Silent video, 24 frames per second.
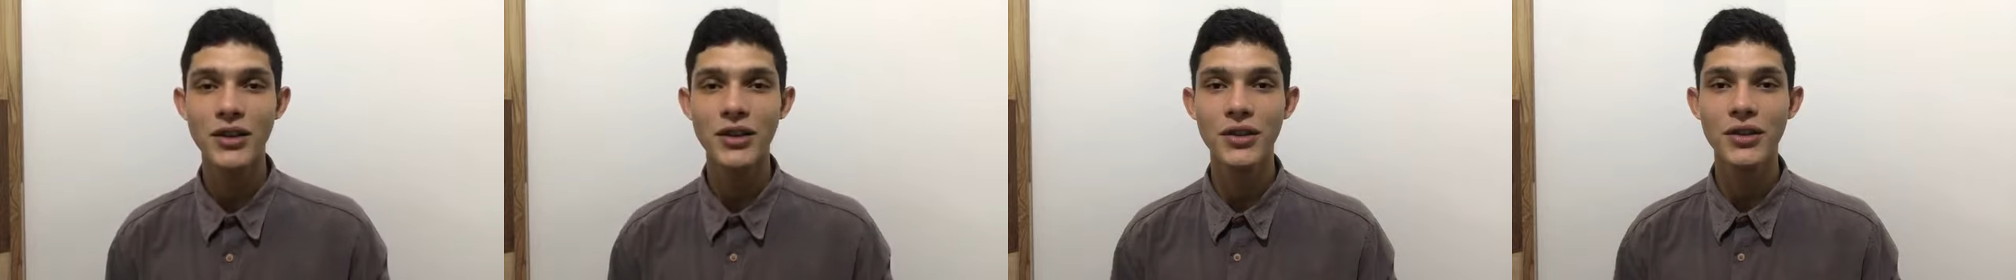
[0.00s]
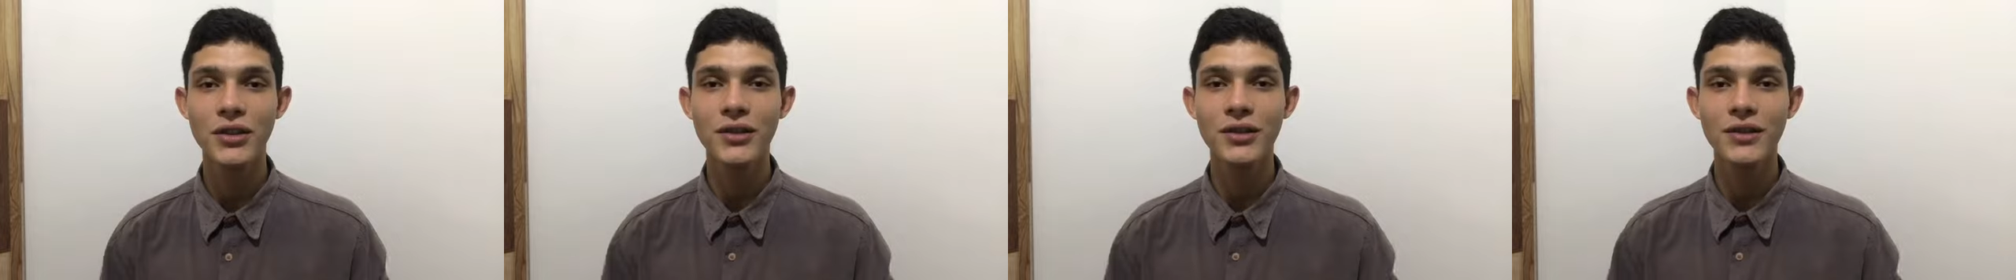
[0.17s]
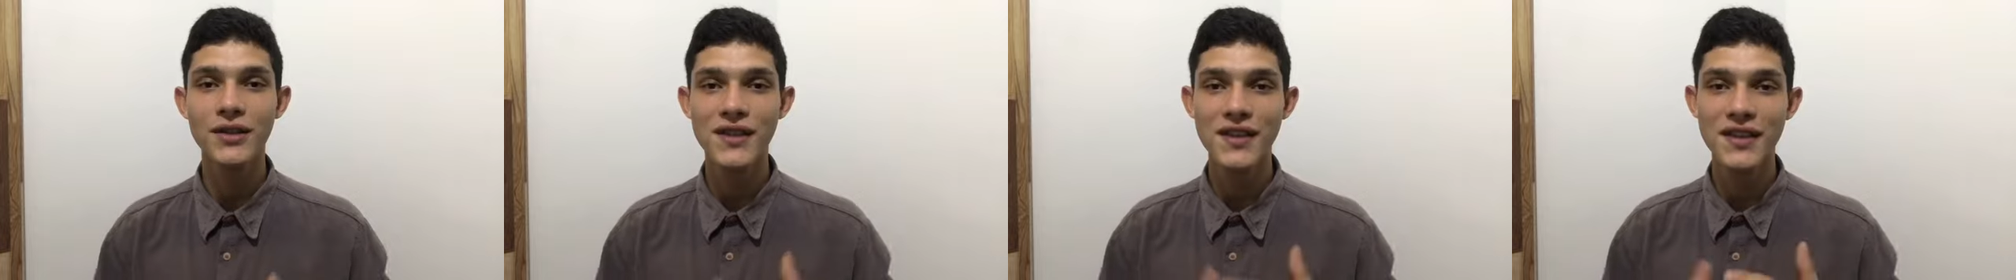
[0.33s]

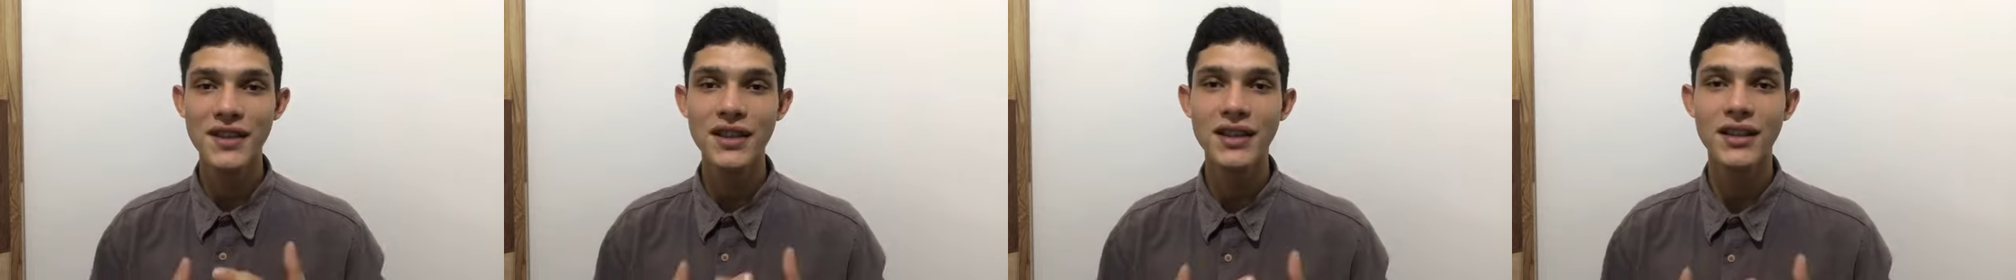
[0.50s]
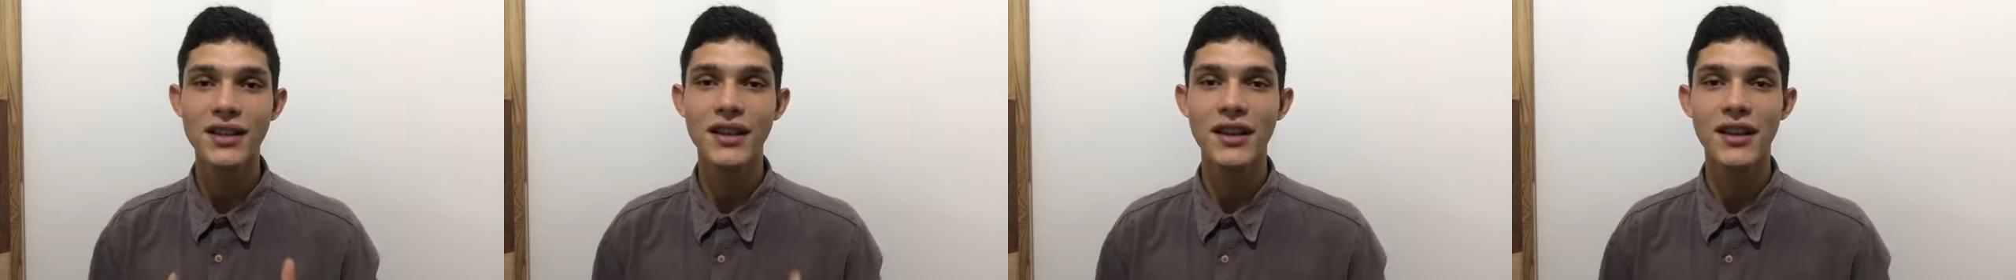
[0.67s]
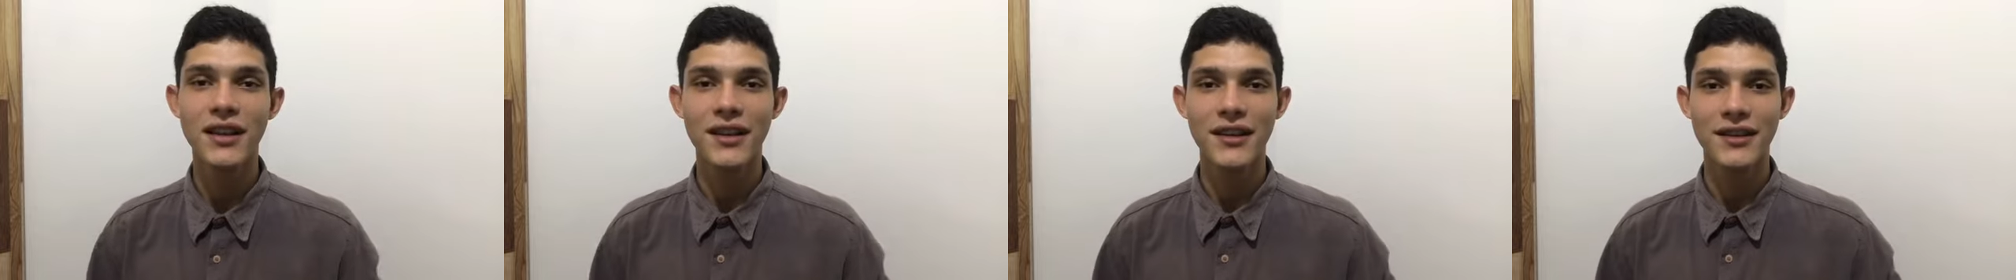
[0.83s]
you'll
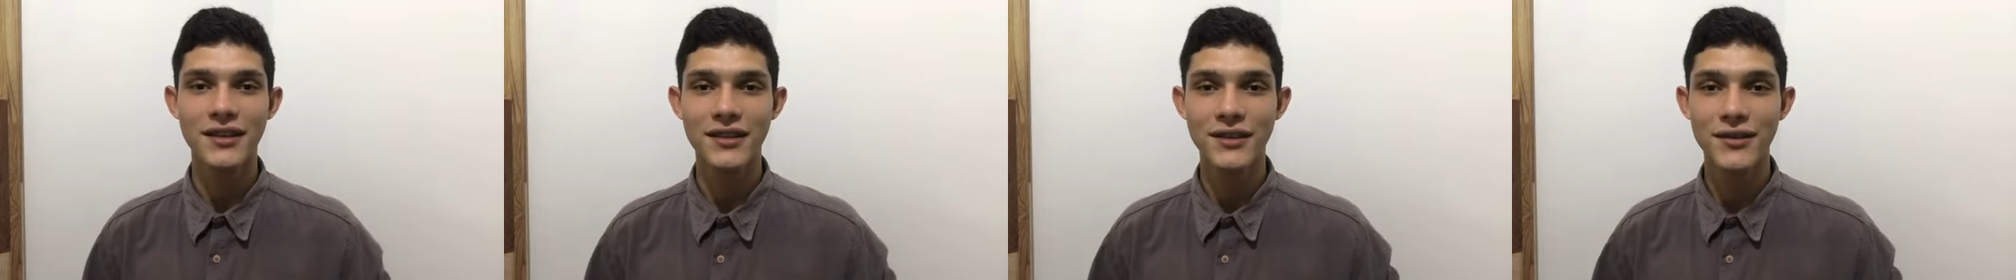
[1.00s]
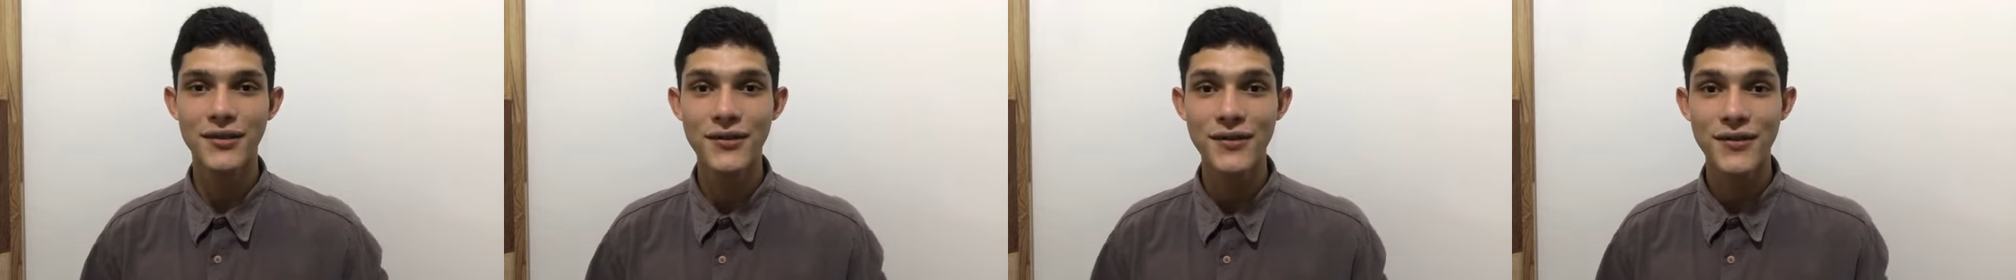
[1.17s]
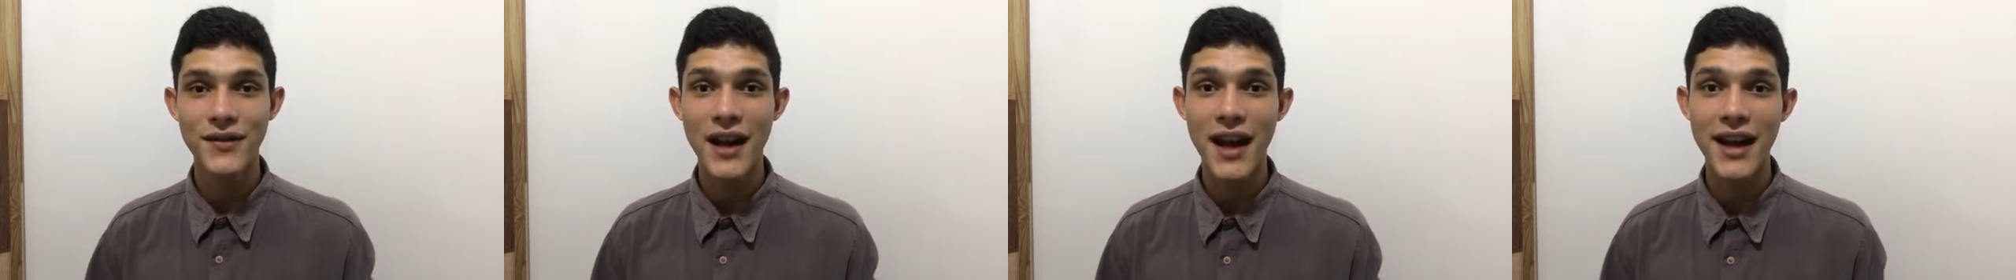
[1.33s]
see the
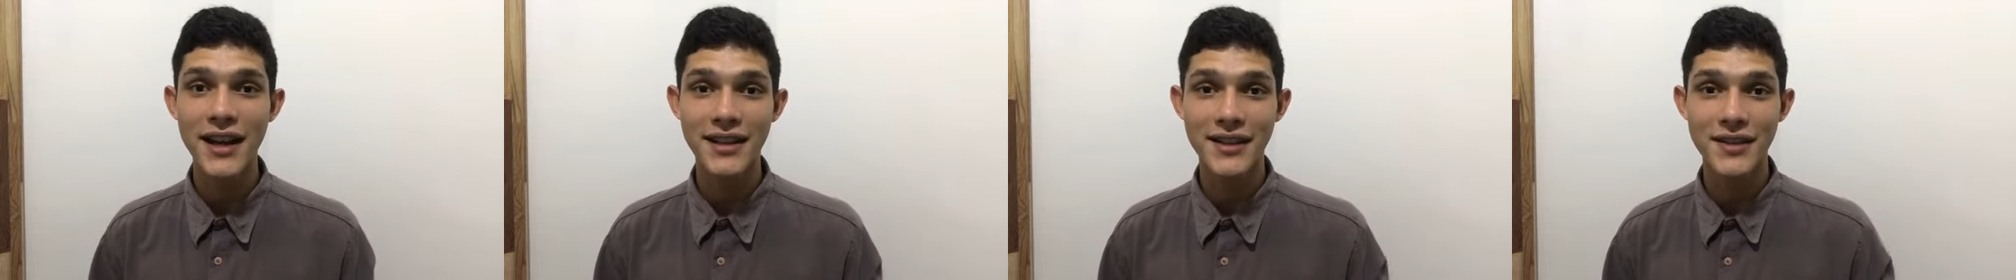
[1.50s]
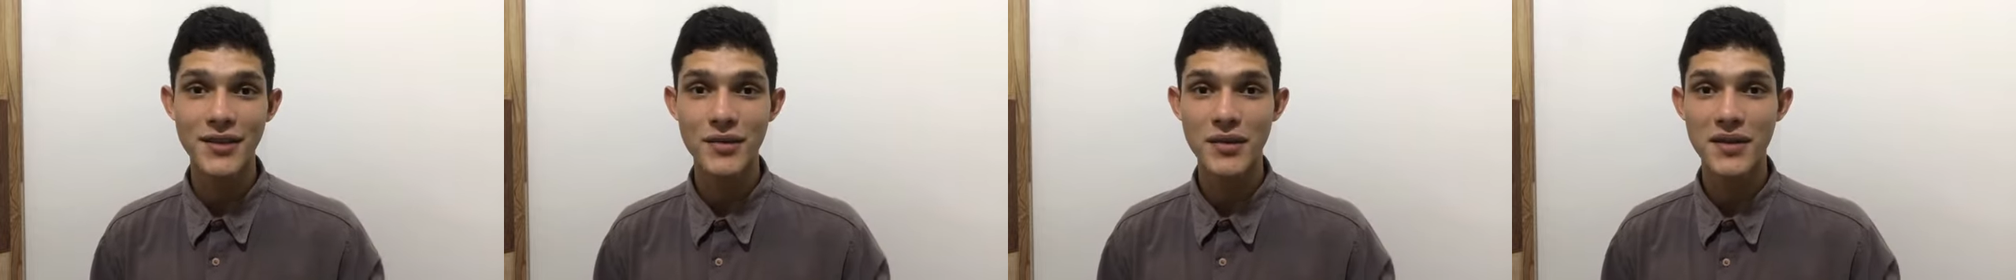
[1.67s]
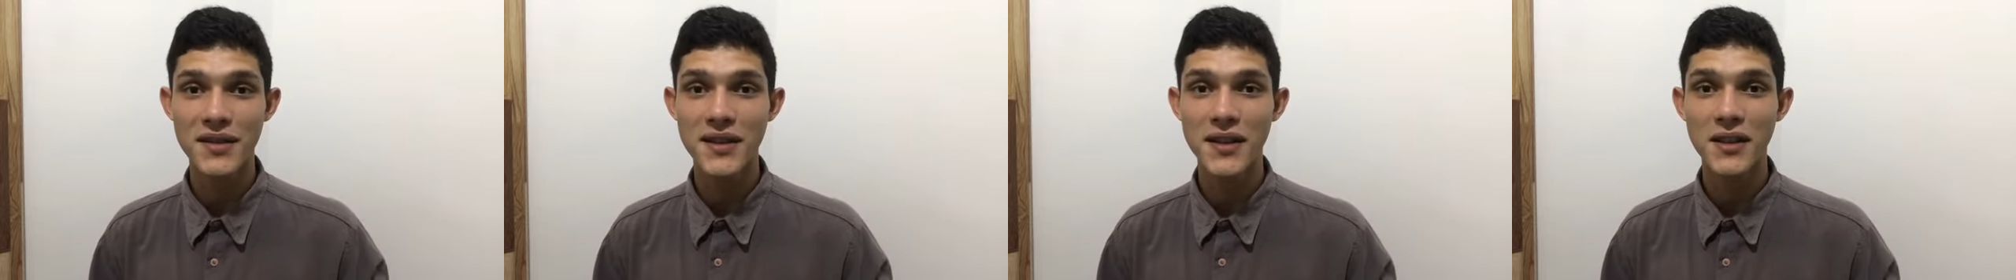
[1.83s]

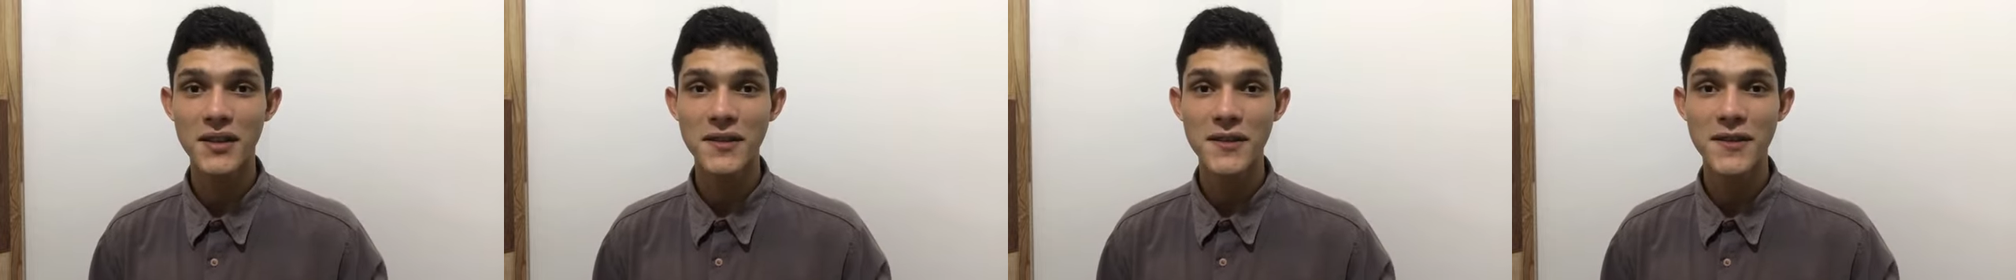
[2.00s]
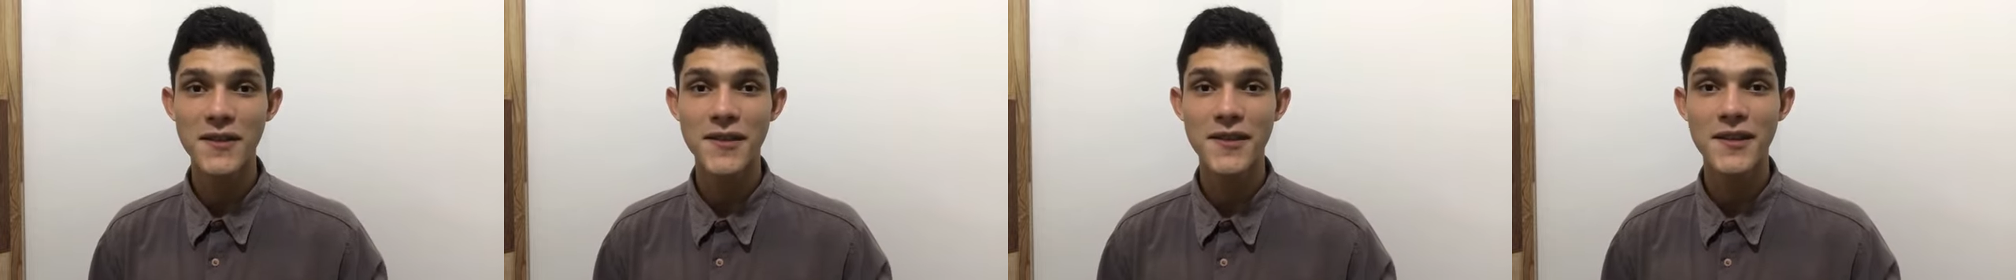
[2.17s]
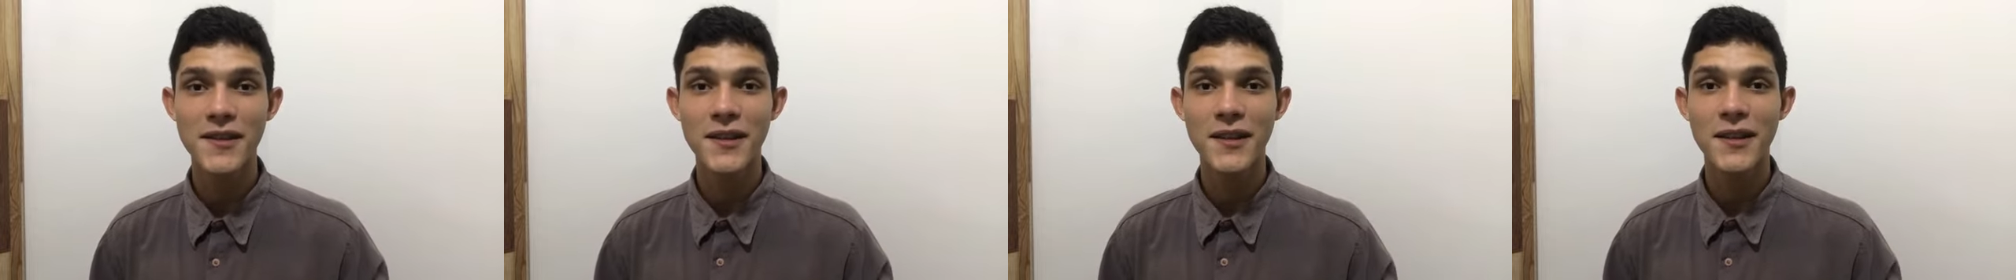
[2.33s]
finest
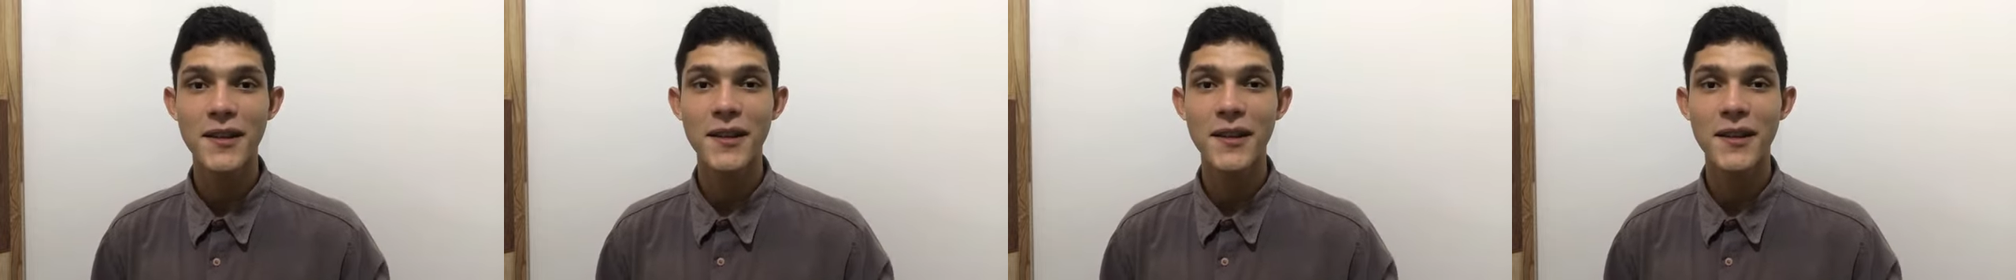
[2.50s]
results.